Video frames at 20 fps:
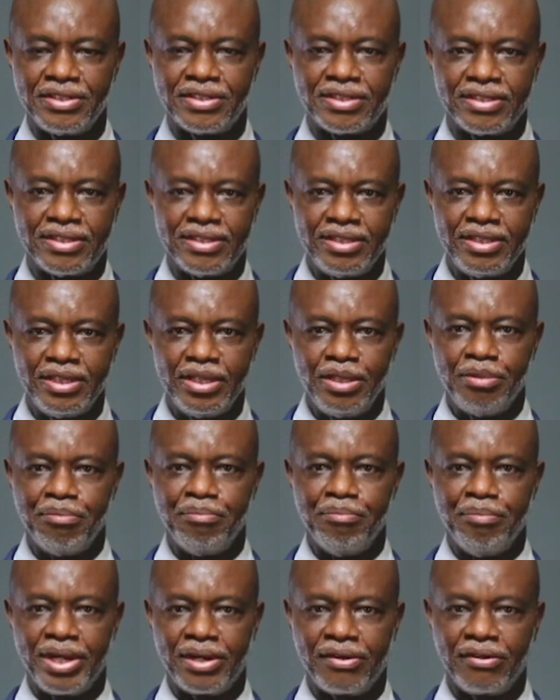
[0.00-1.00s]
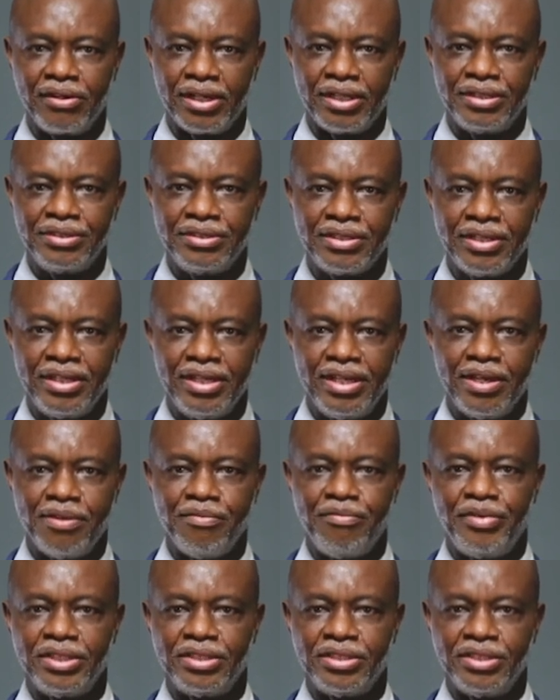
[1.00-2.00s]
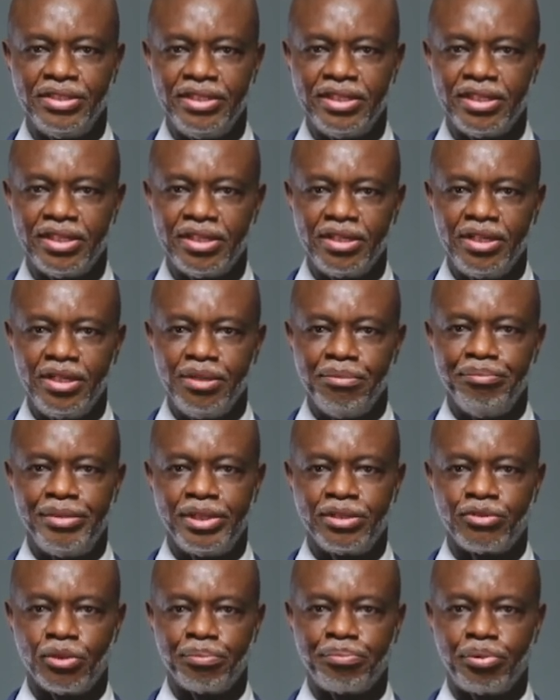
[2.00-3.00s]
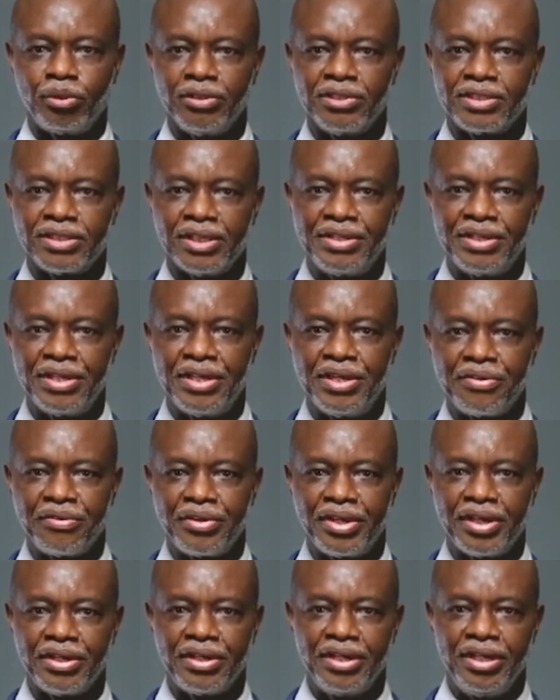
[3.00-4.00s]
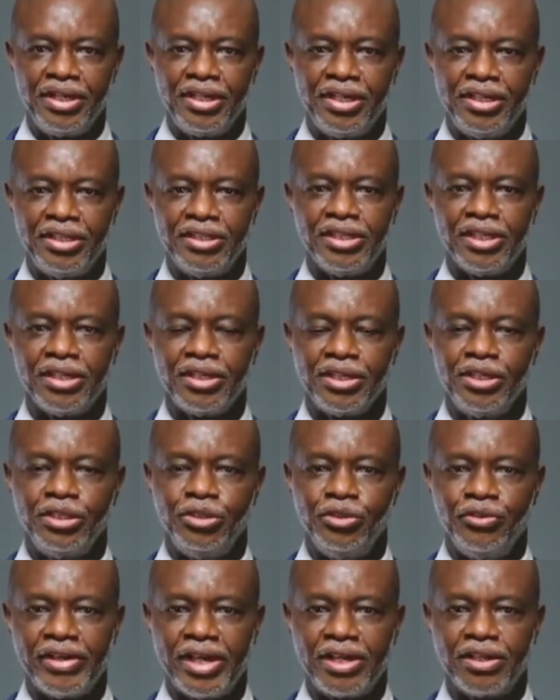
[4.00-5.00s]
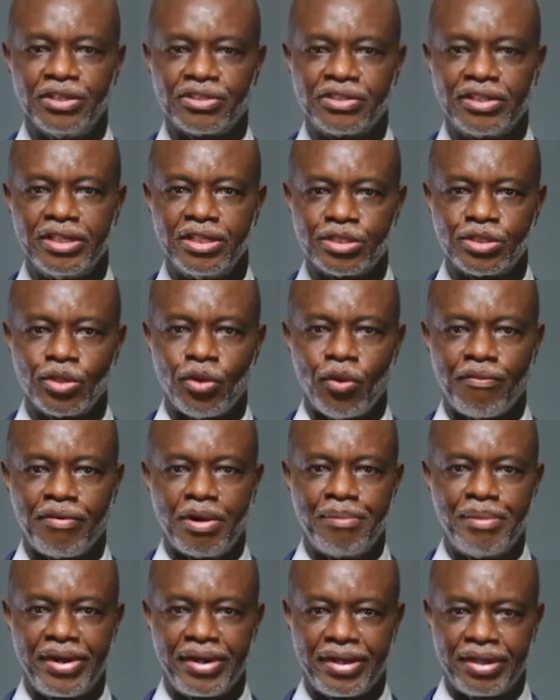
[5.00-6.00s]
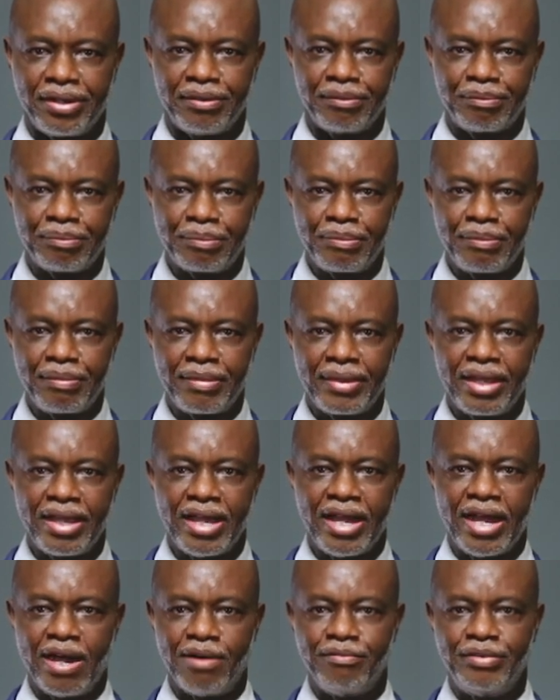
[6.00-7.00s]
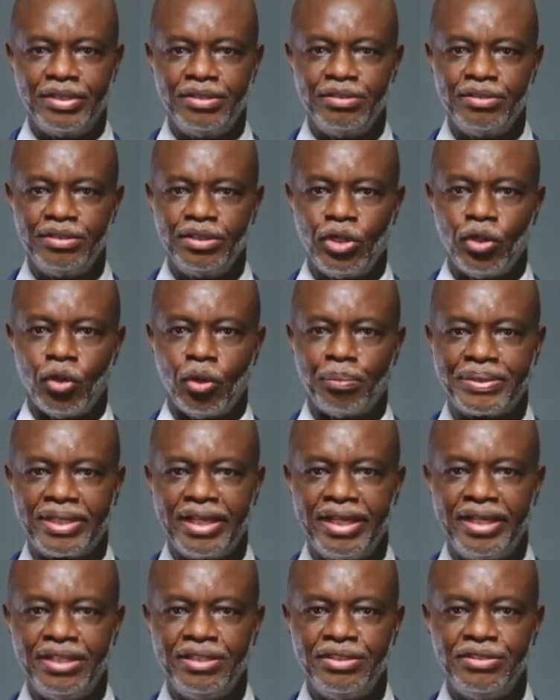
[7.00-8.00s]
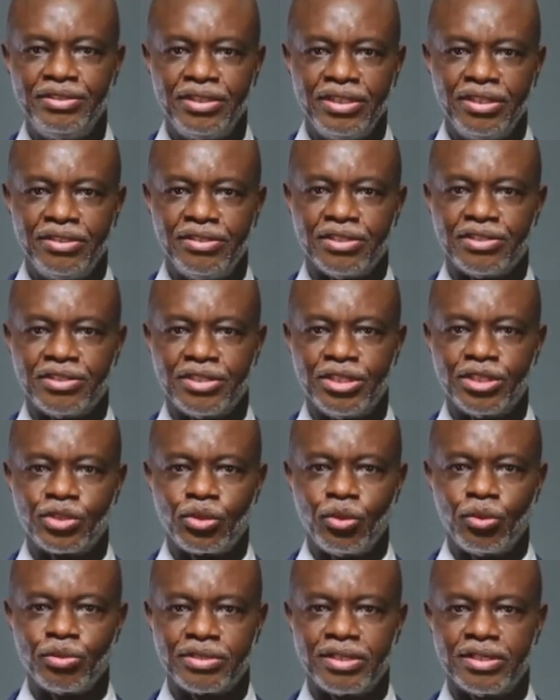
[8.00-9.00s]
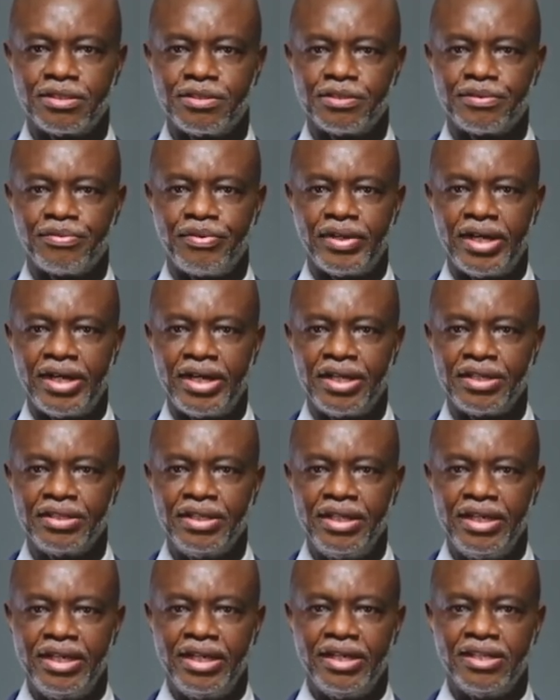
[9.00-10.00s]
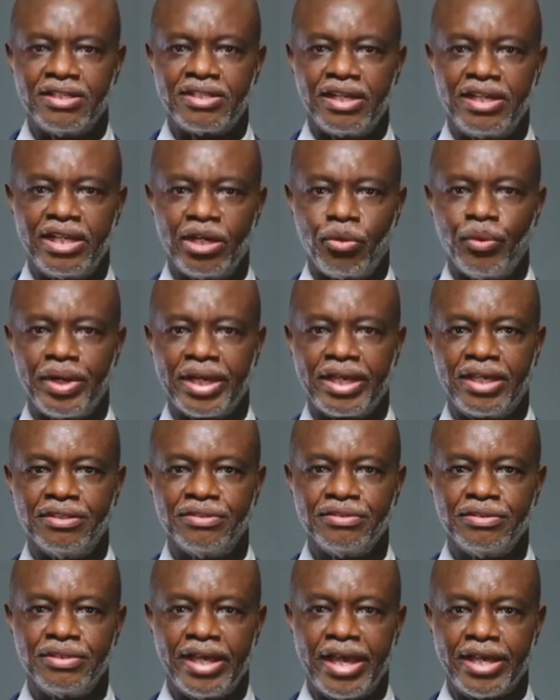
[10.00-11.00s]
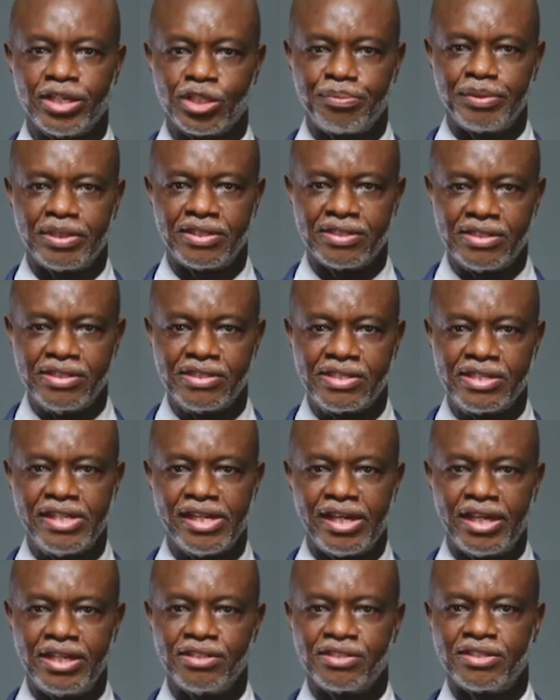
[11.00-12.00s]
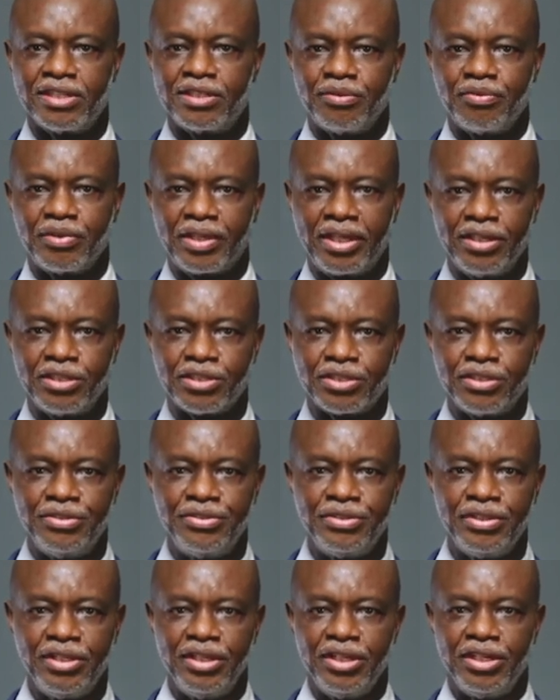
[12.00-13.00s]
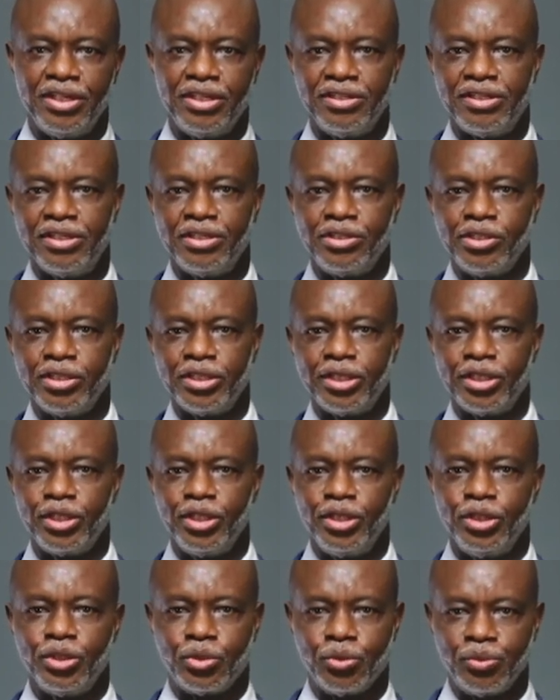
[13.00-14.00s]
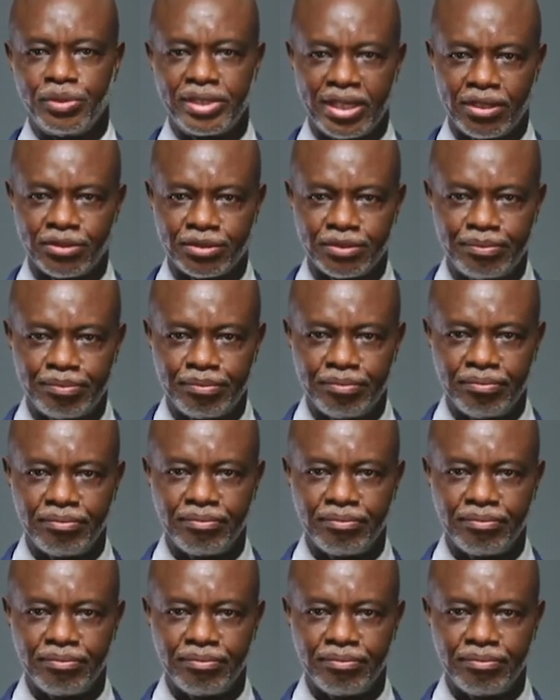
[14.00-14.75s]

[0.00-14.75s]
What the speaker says: D.C., Maryland, and Virginia metropolitan area in the United States of America. Having obtained the Cisco Certified Internet Working Expert, CCIE certification in the year 2000.